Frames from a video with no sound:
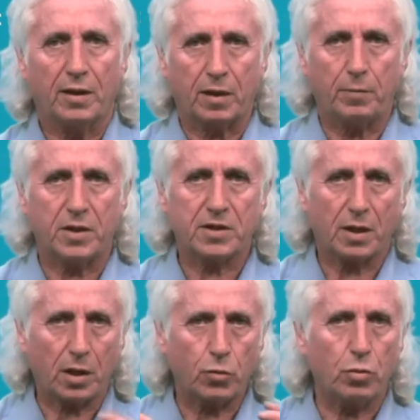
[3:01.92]
that means
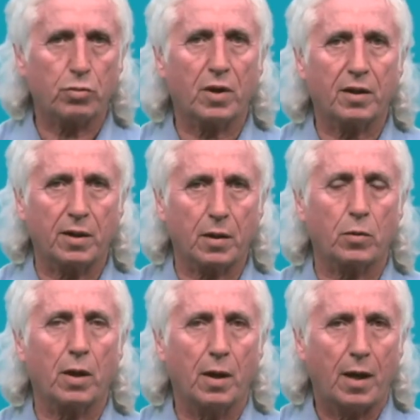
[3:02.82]
how you write
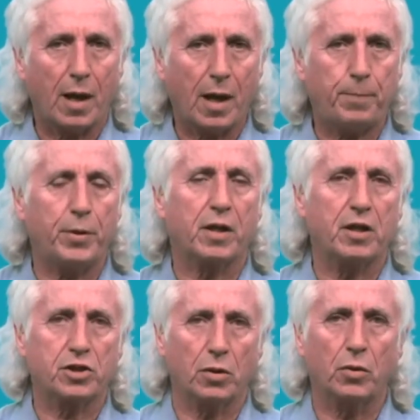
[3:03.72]
down
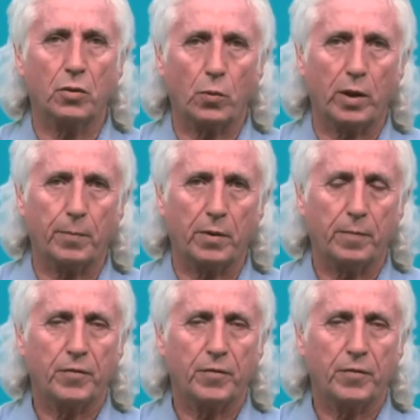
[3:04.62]
application on the web.